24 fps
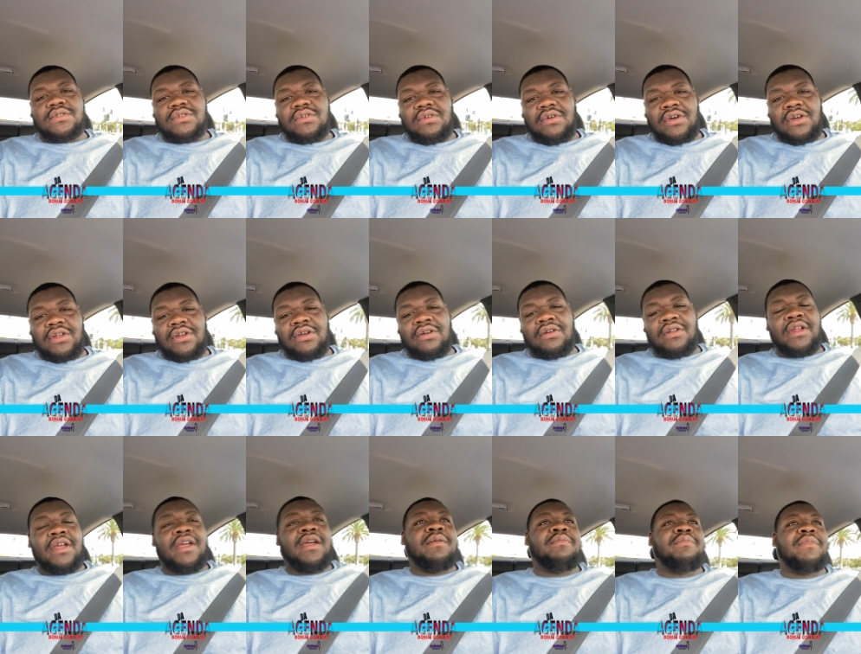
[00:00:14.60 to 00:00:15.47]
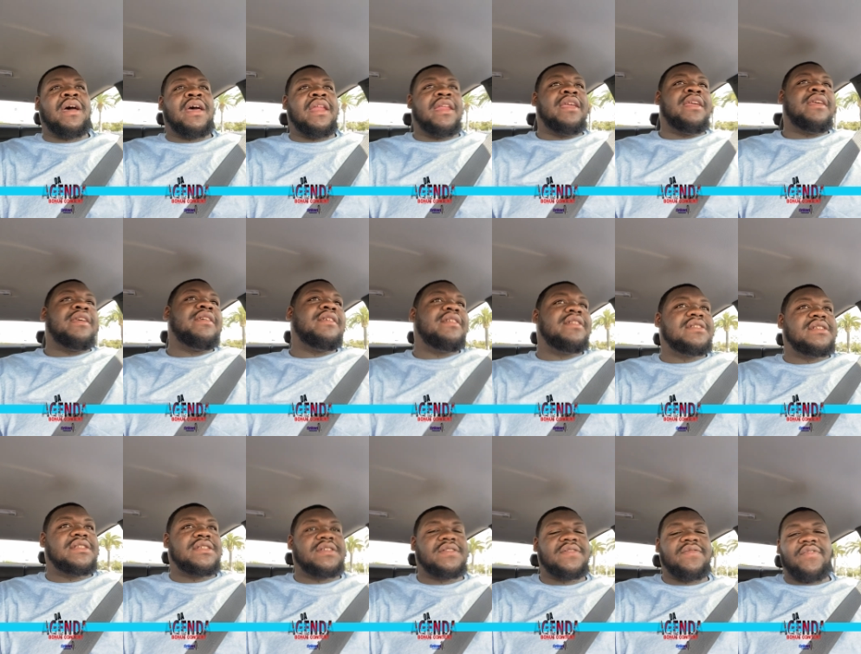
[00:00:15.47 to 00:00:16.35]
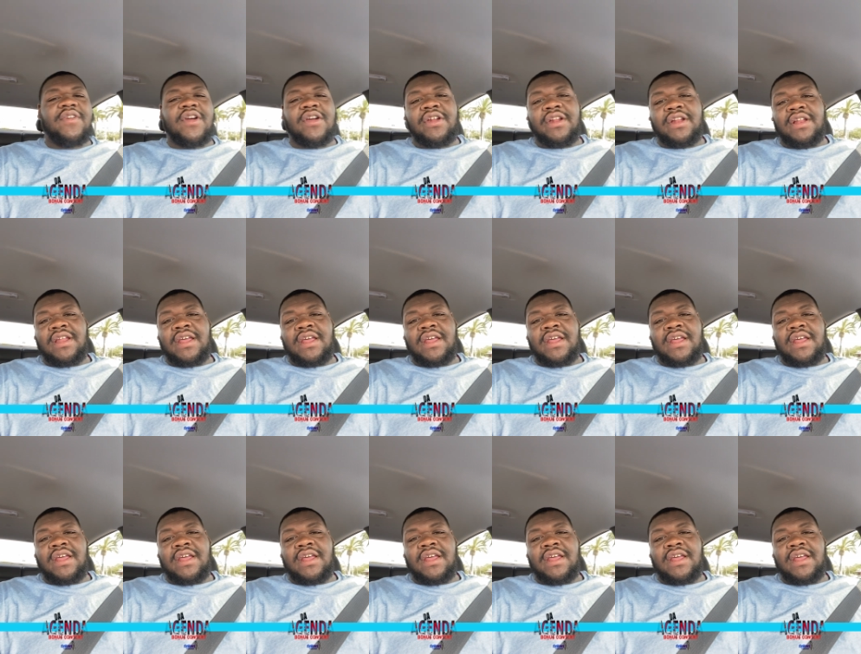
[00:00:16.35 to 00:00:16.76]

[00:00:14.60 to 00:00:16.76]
going on, everybody? This is Vernon